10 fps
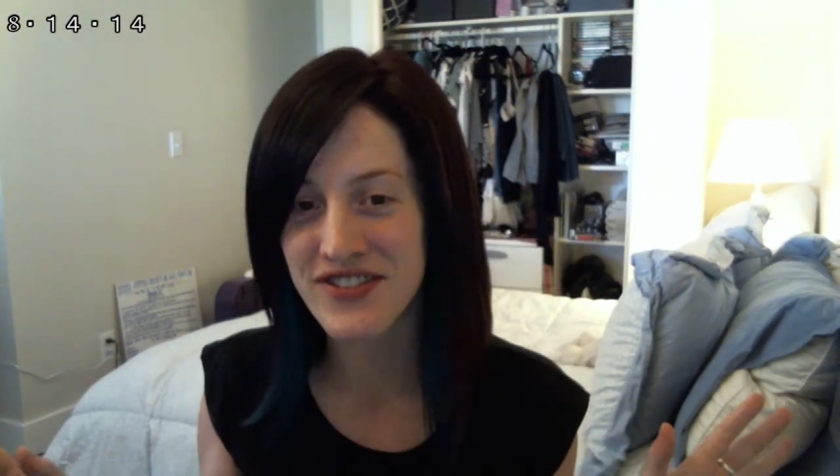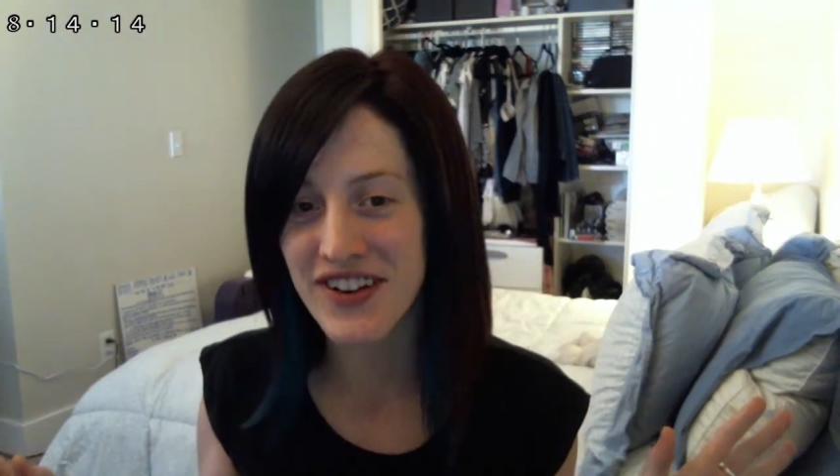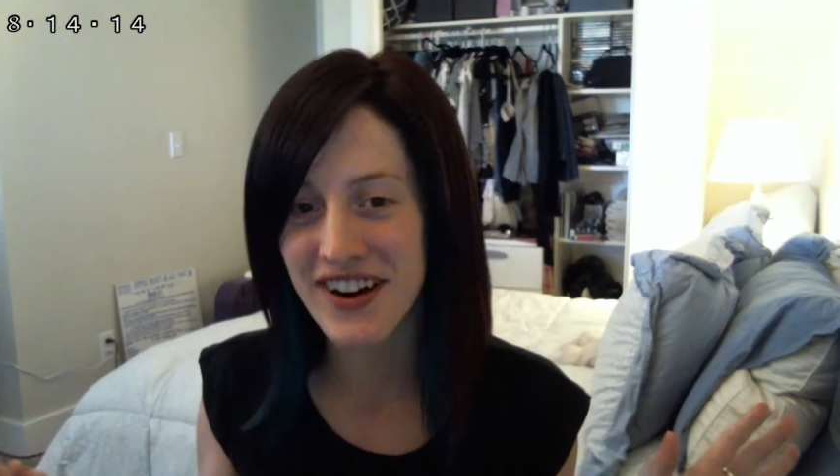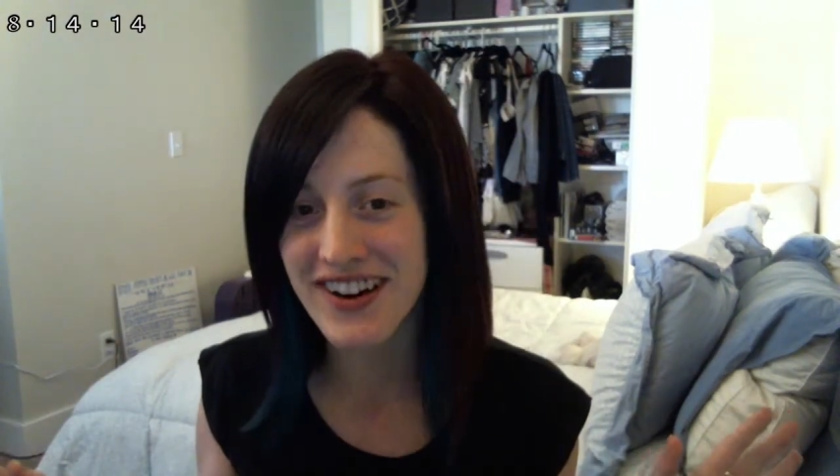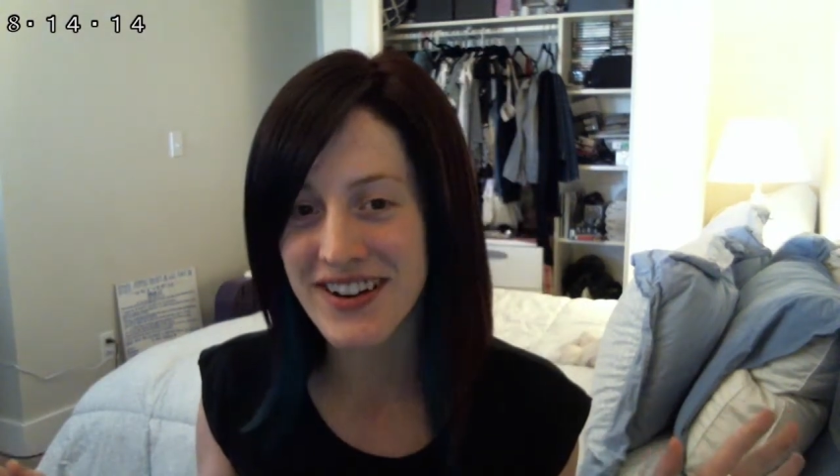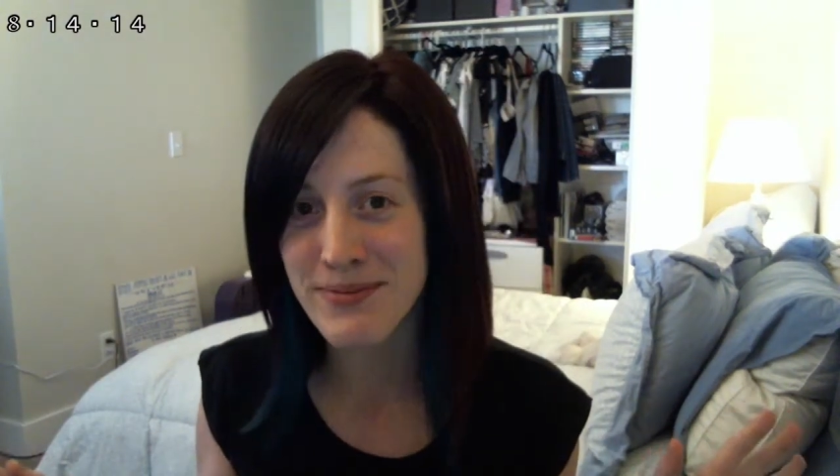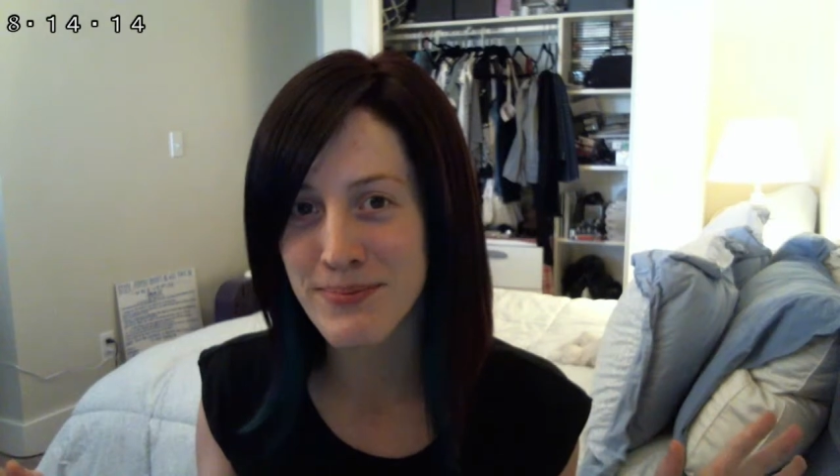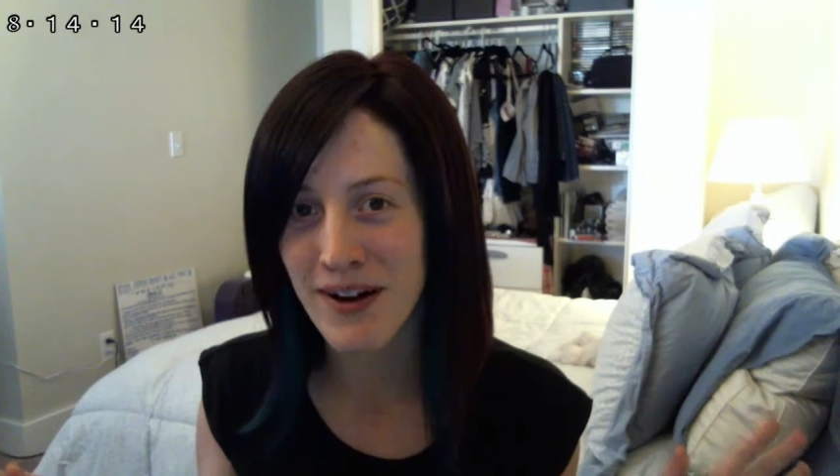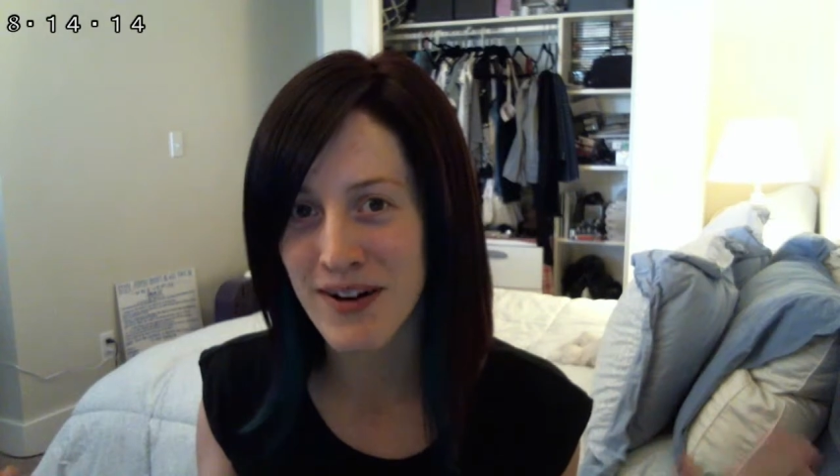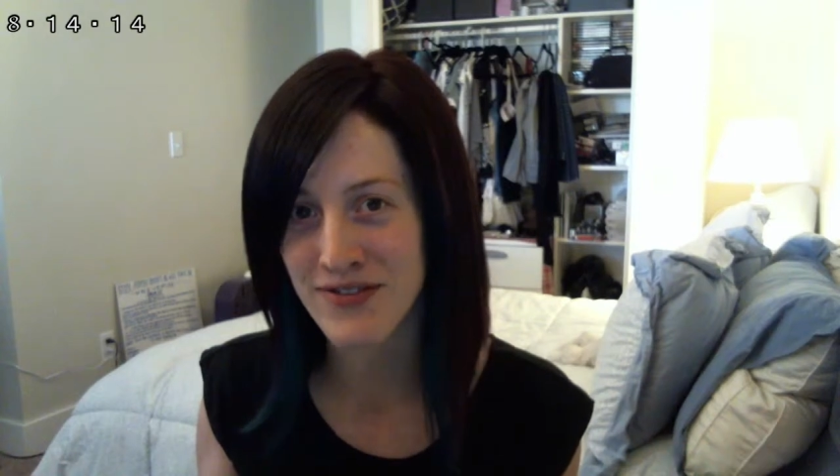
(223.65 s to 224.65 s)
far is
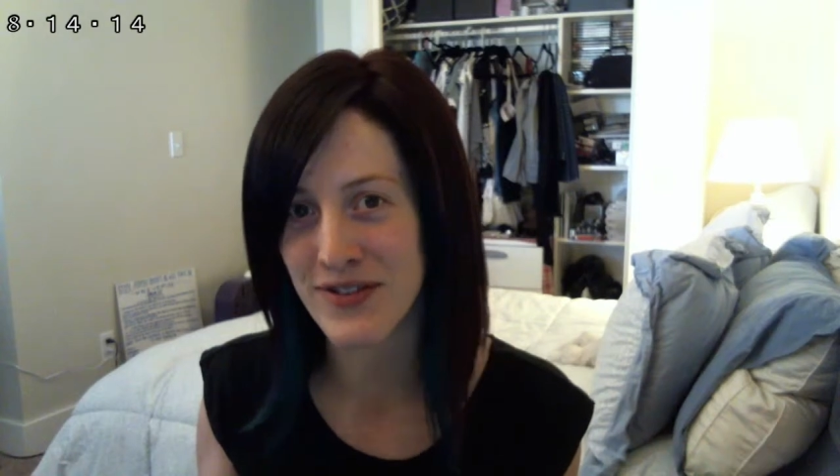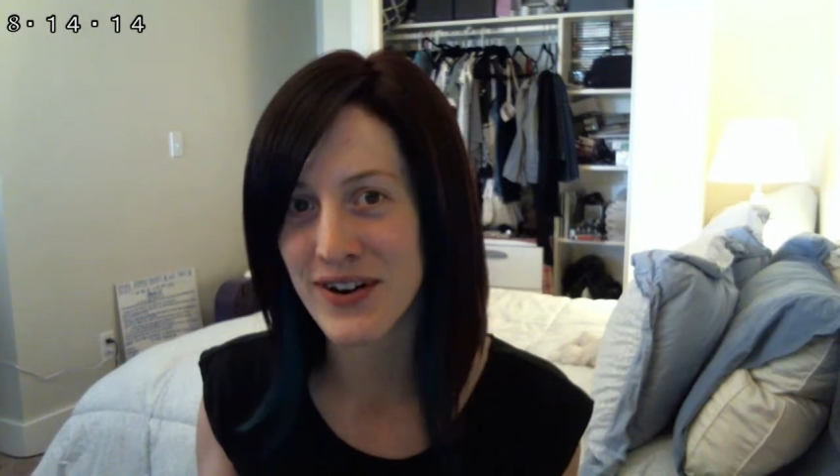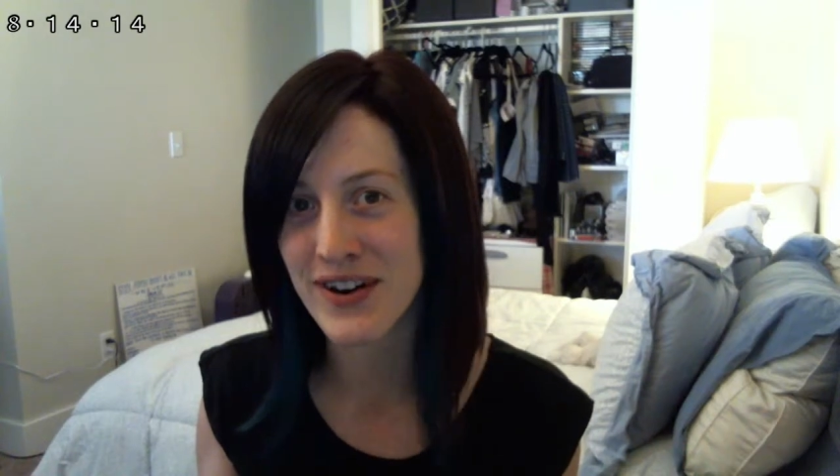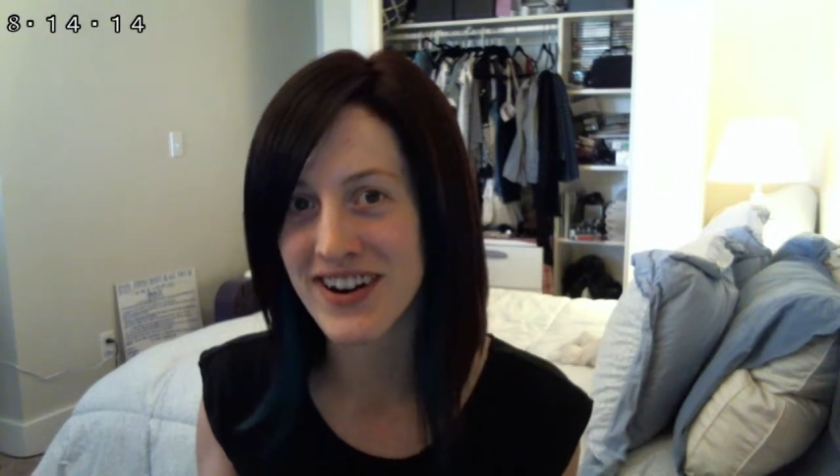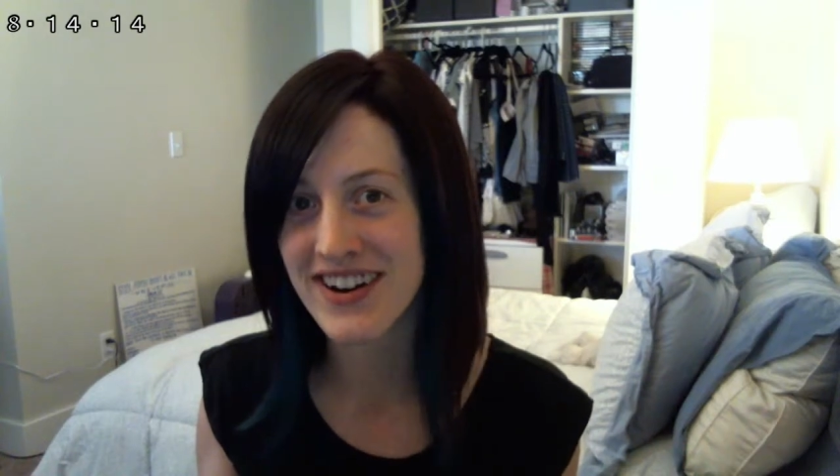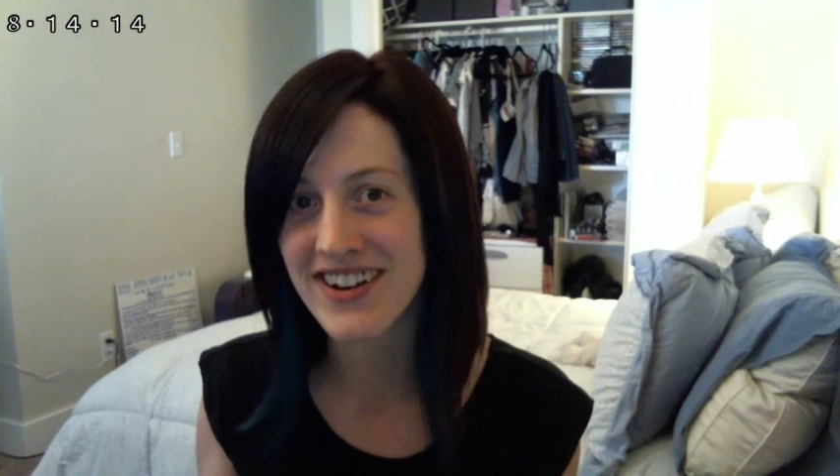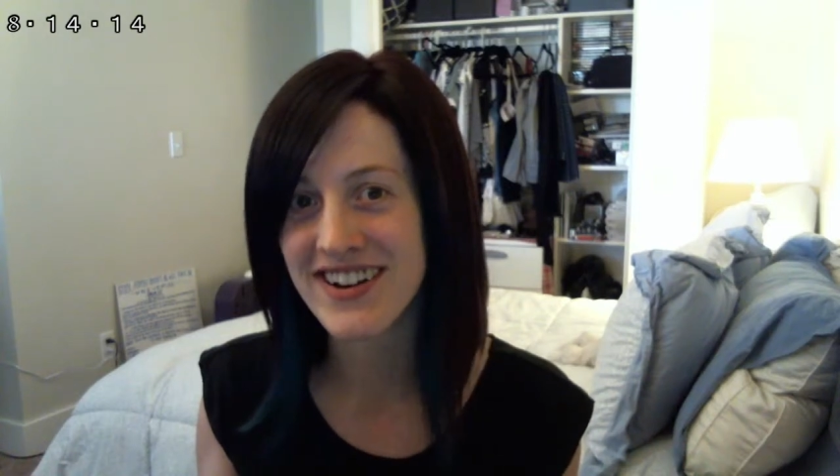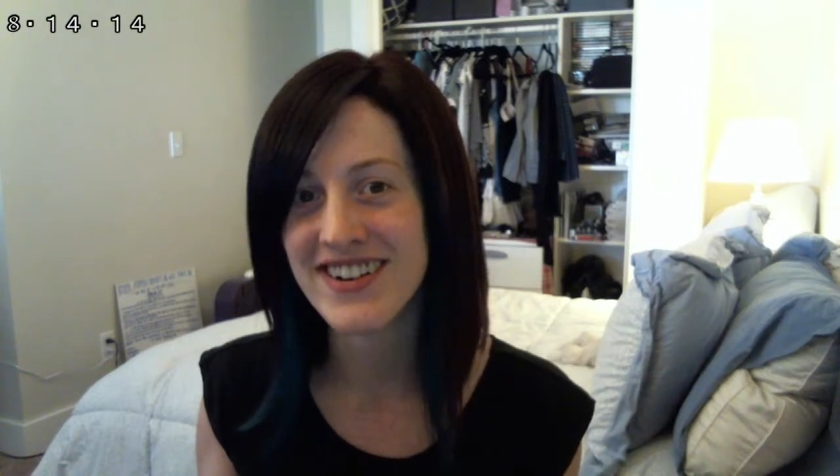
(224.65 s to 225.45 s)
part four